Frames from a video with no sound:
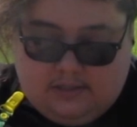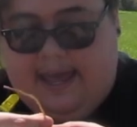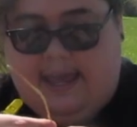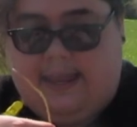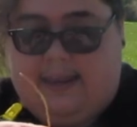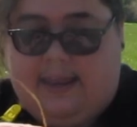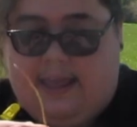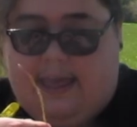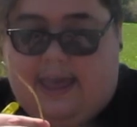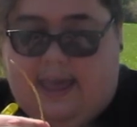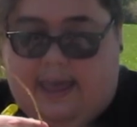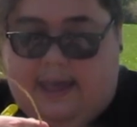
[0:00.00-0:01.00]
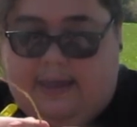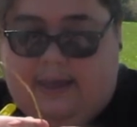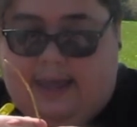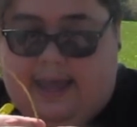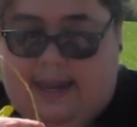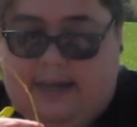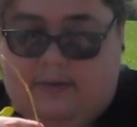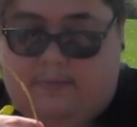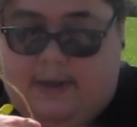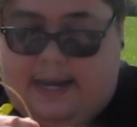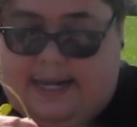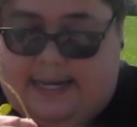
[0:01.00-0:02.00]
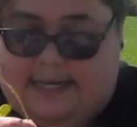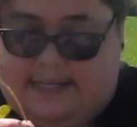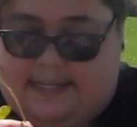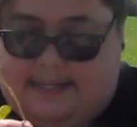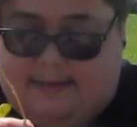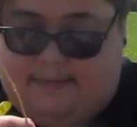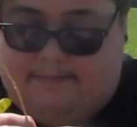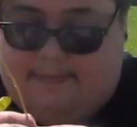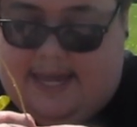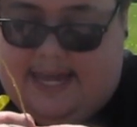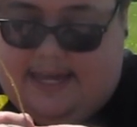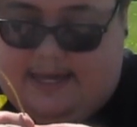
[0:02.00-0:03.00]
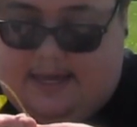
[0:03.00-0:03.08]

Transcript: And I kinda wanted to make